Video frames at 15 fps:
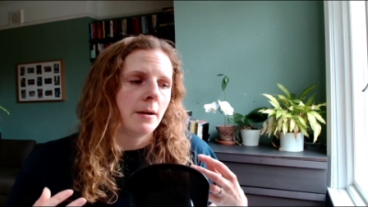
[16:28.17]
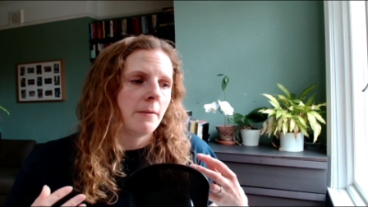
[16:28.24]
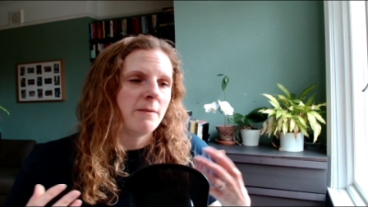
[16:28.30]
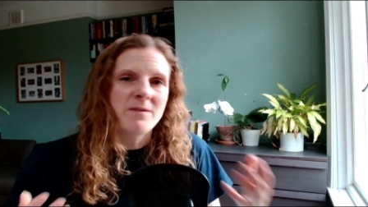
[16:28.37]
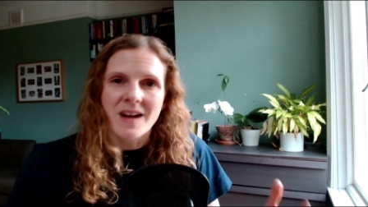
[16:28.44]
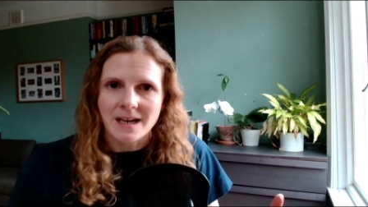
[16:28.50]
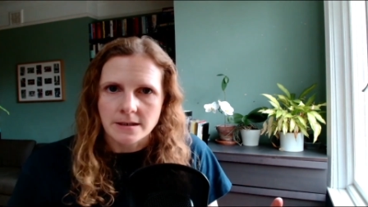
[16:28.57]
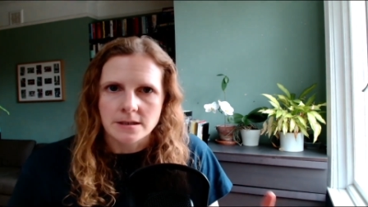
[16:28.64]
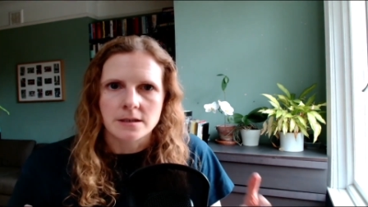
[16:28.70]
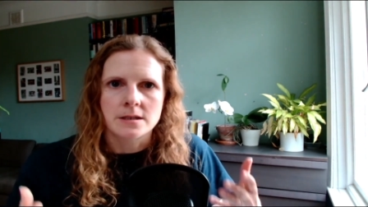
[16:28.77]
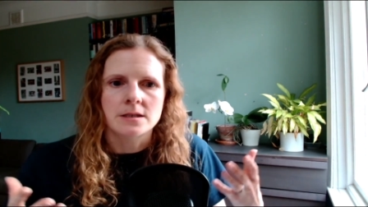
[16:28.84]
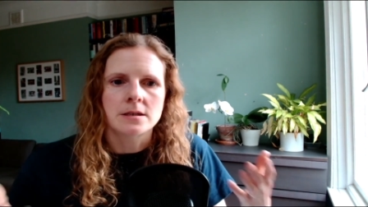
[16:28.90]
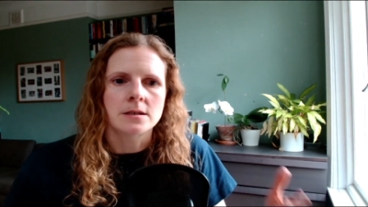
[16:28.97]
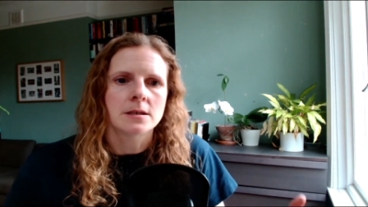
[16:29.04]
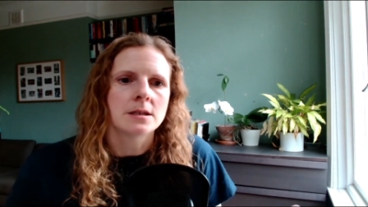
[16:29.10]

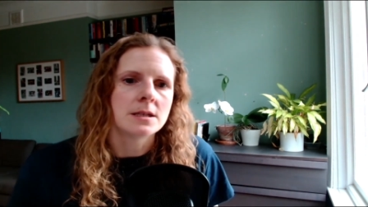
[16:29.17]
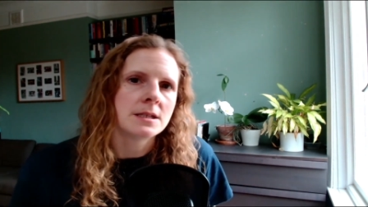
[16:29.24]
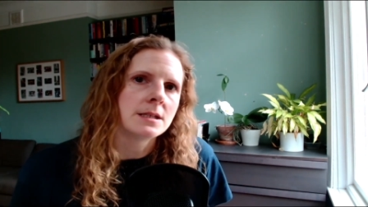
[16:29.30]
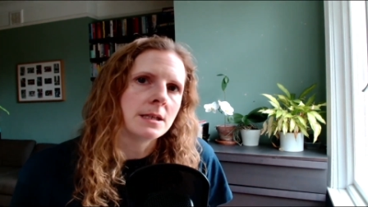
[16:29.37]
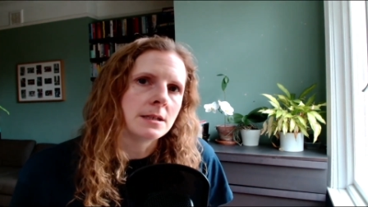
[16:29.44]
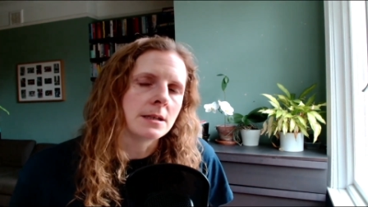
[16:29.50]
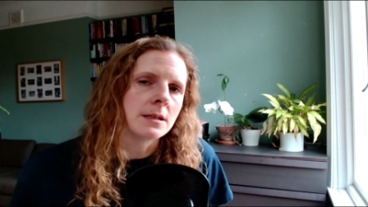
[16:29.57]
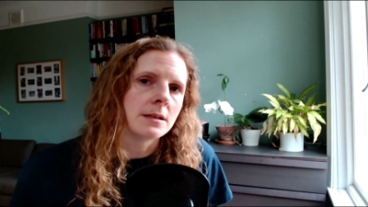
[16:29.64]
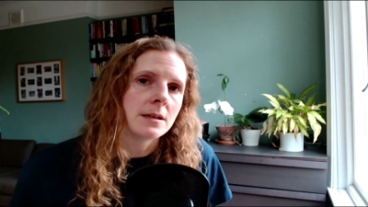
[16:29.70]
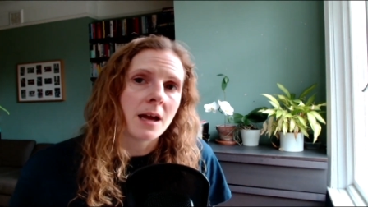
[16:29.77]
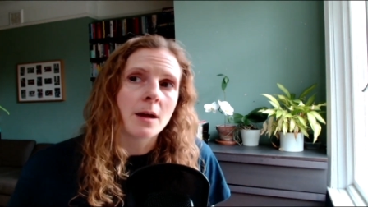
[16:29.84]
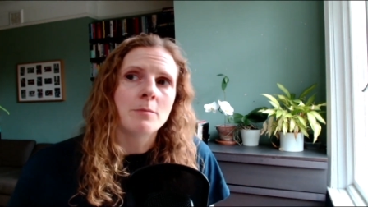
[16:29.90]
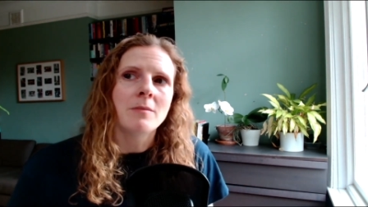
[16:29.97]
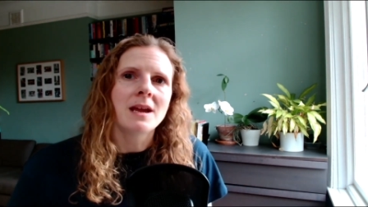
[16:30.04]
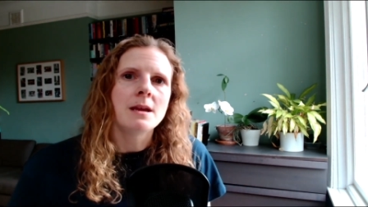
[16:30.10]
factors to consider,
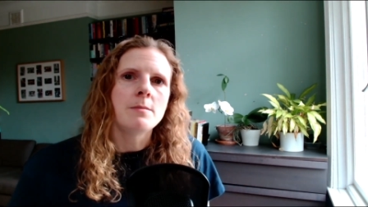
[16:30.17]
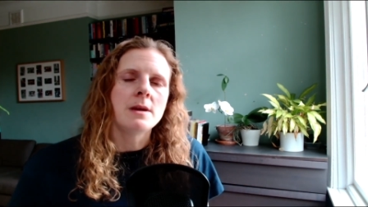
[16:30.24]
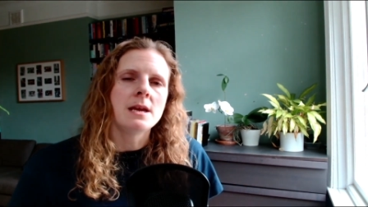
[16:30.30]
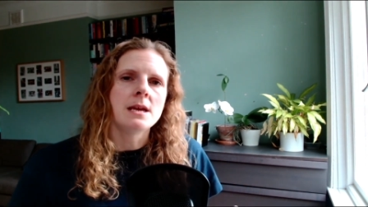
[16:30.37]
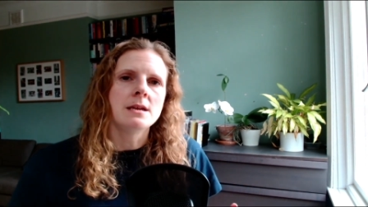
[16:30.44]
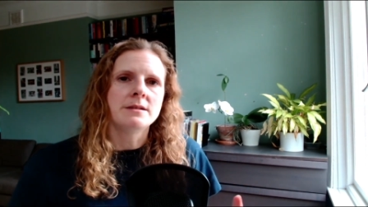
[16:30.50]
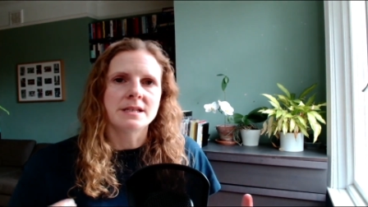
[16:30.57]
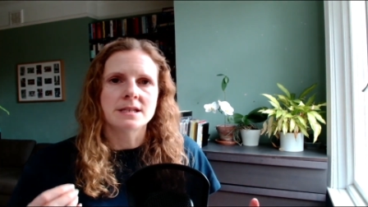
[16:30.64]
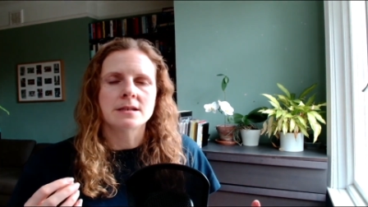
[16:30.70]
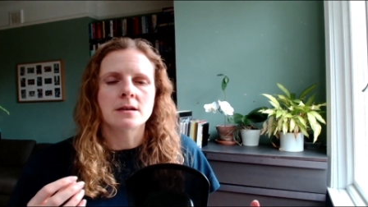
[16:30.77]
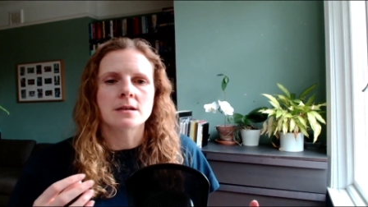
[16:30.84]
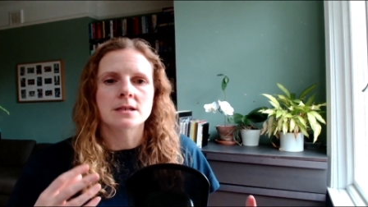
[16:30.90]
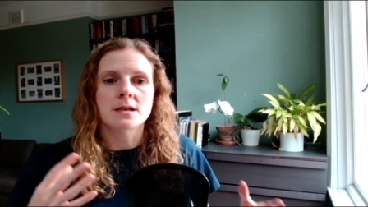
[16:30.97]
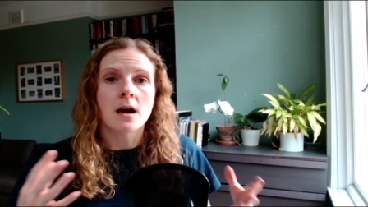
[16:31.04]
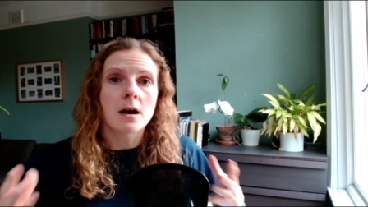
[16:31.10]
and maybe
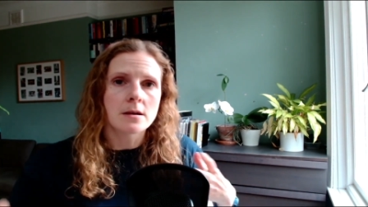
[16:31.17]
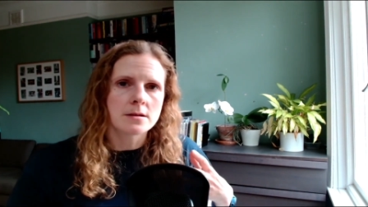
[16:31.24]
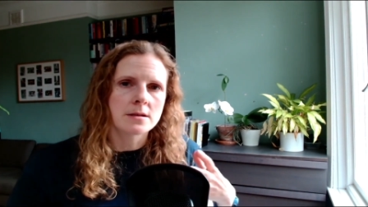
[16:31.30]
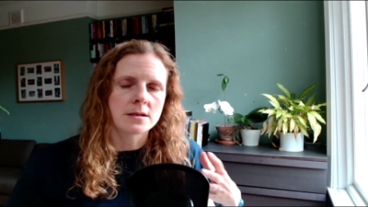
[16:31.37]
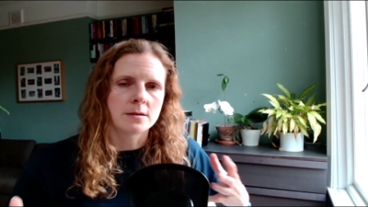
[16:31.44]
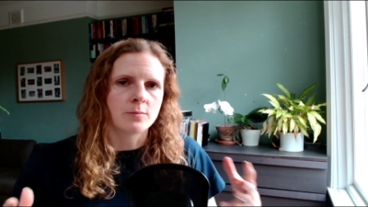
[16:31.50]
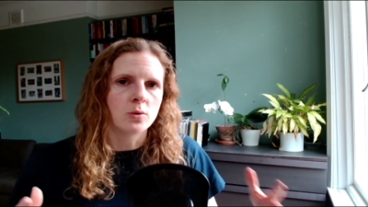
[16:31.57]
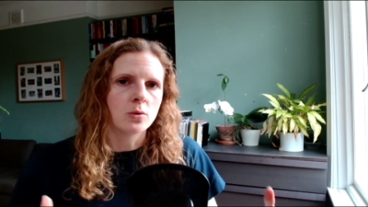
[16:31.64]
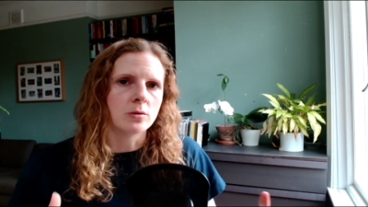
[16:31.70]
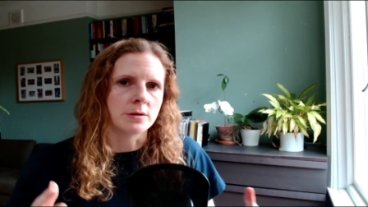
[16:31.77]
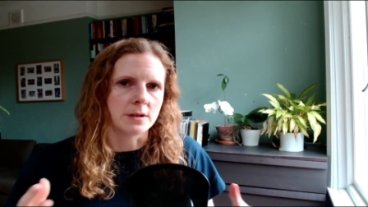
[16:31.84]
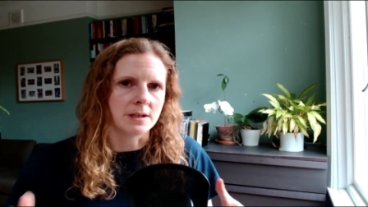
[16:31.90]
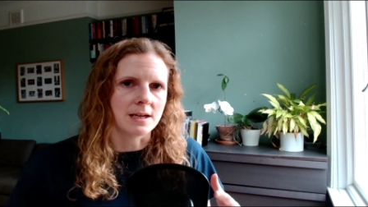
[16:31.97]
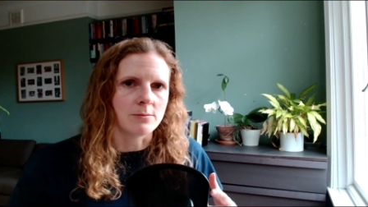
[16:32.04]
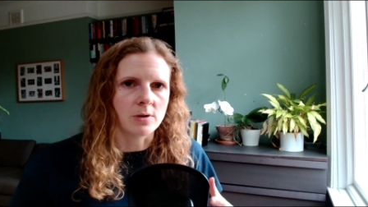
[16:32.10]
discuss other support
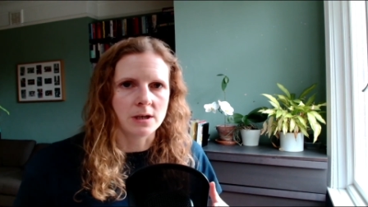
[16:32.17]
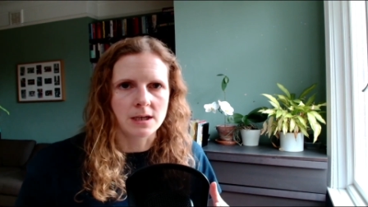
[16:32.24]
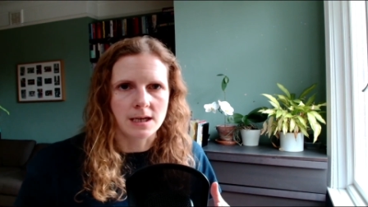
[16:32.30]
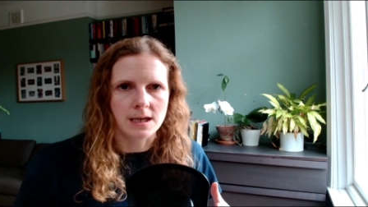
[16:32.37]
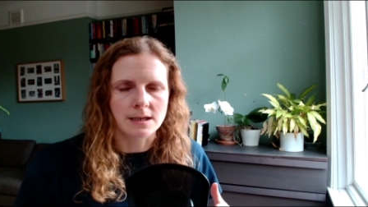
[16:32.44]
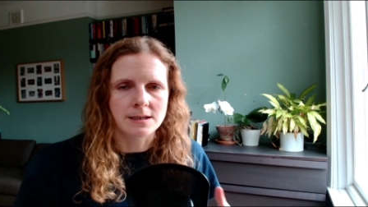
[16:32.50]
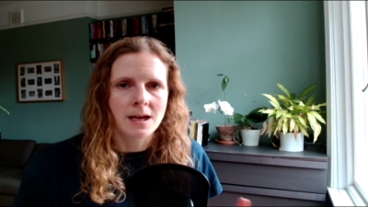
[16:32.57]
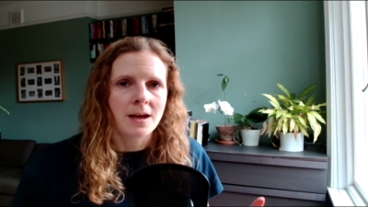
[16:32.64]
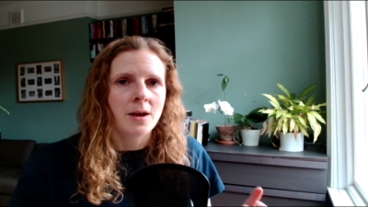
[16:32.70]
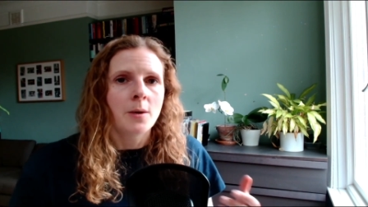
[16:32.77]
that they might need.